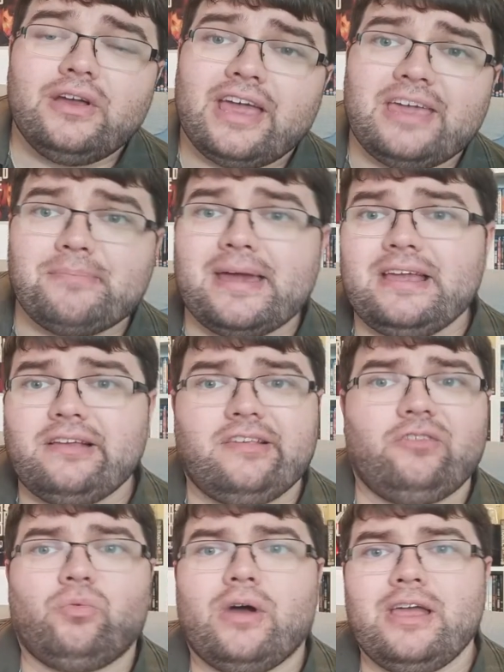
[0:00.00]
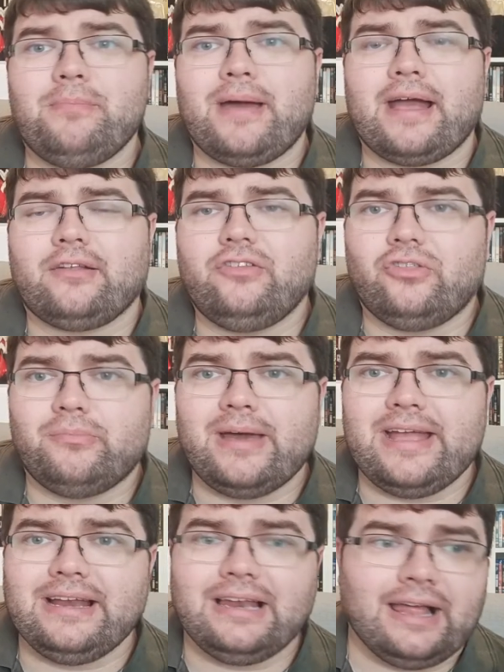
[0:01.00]
he makes his way back to the
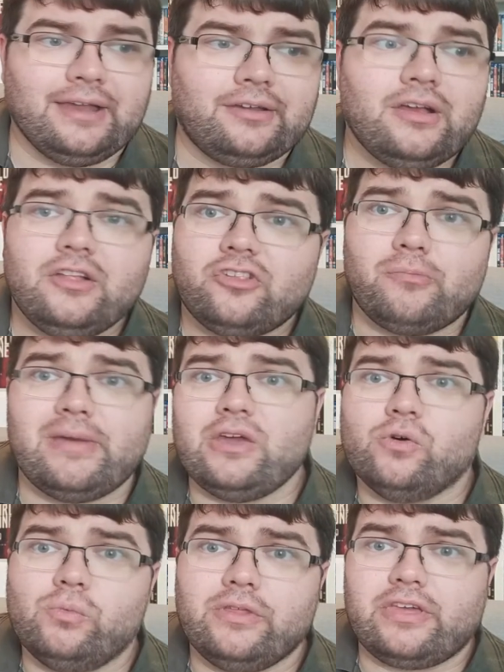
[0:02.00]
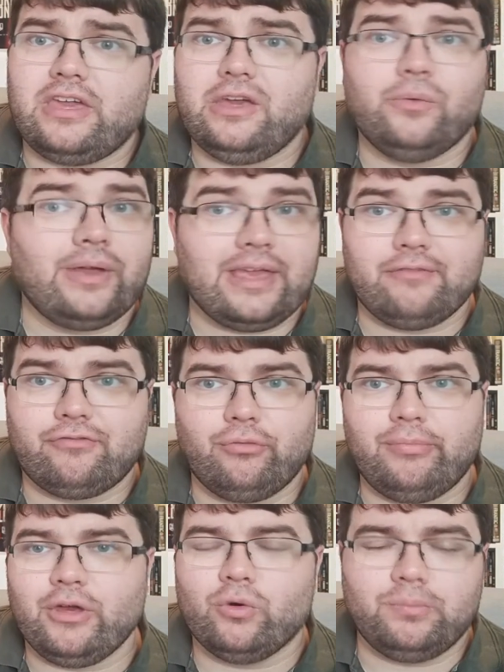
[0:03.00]
mainland to meet up with Q and give them
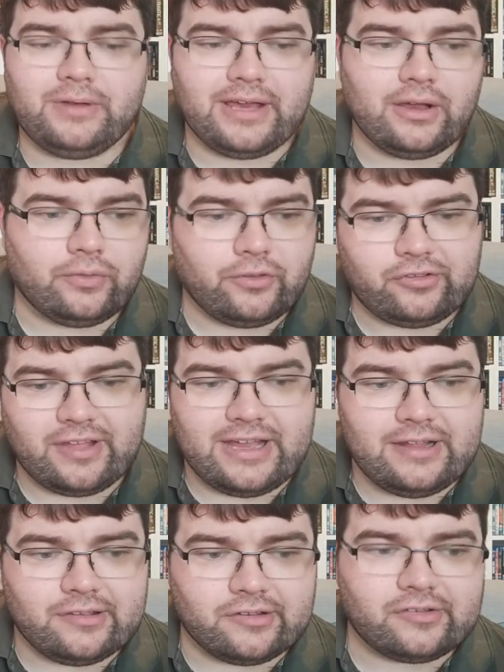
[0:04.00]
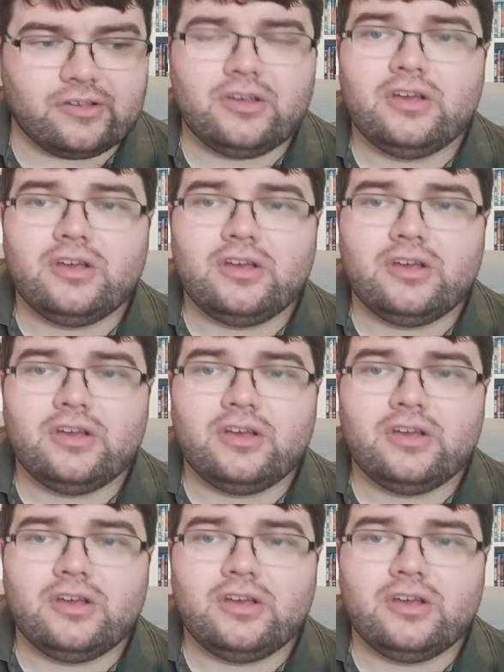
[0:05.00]
the update on the status.